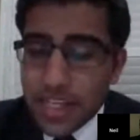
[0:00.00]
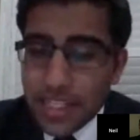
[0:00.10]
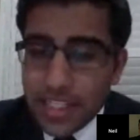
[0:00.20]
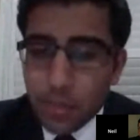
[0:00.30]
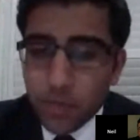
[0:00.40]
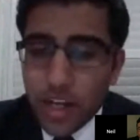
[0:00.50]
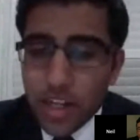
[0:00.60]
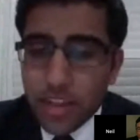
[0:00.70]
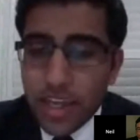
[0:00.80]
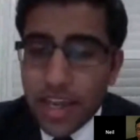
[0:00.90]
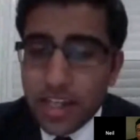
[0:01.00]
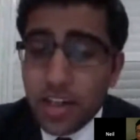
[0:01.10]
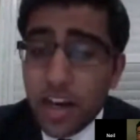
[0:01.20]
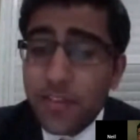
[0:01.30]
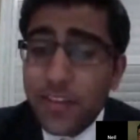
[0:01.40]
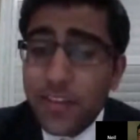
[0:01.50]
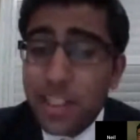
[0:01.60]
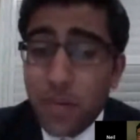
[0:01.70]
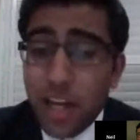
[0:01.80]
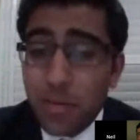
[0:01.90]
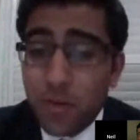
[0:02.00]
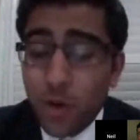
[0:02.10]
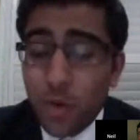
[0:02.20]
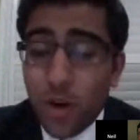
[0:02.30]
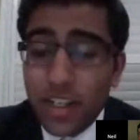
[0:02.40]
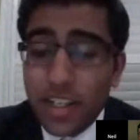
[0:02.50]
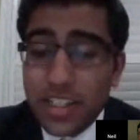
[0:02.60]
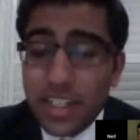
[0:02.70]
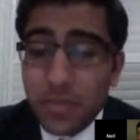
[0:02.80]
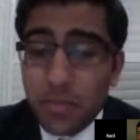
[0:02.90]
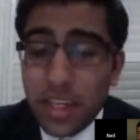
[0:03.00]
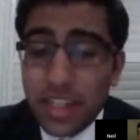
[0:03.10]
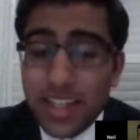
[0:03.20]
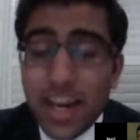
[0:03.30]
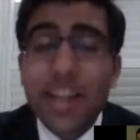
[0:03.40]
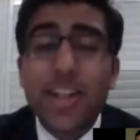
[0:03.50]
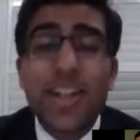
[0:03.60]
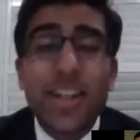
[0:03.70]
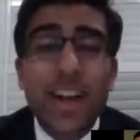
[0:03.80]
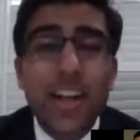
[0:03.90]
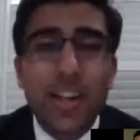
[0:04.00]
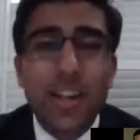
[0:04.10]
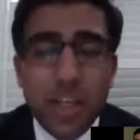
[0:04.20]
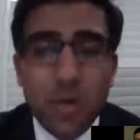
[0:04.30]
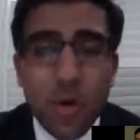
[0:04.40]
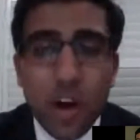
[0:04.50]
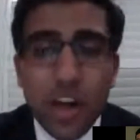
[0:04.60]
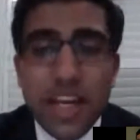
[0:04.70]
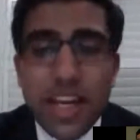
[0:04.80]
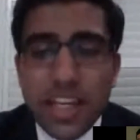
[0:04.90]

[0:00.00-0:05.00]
take a deep breath and confidently smile before walking in to compete. I could not agree more.